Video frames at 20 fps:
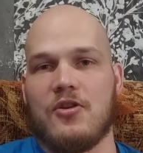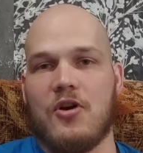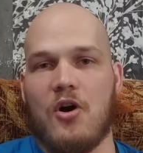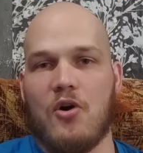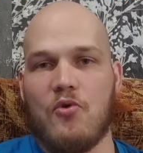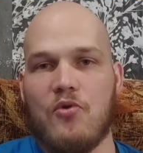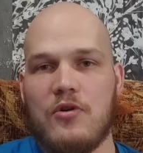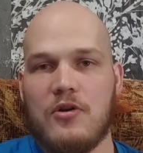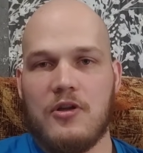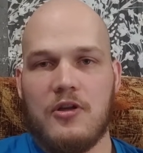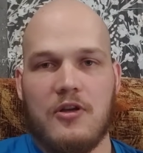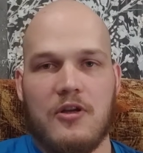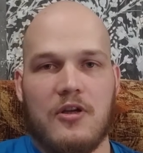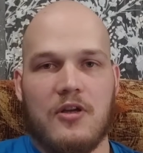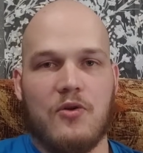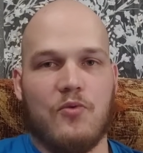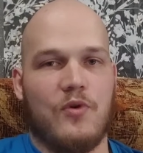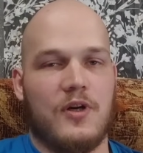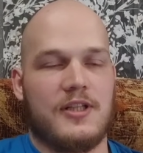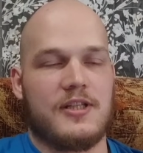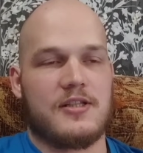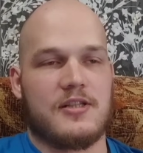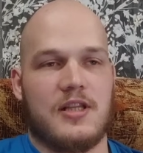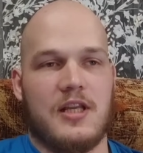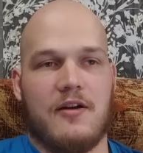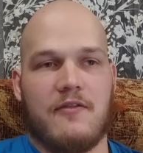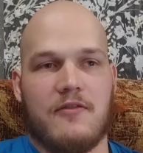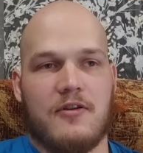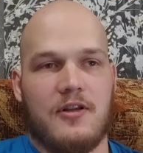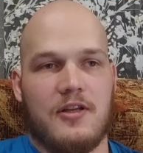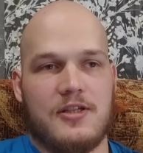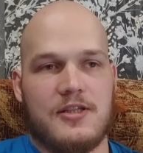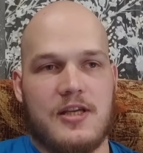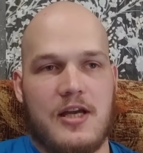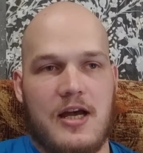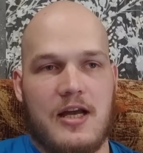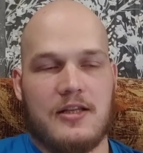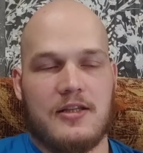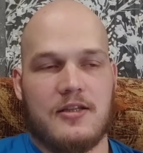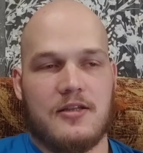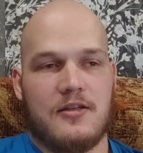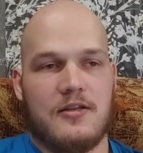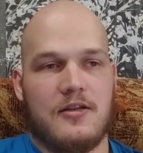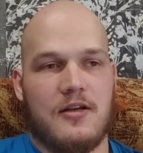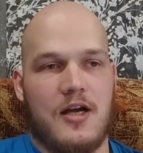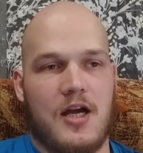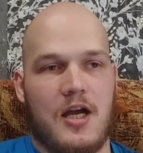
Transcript: know what his level is at.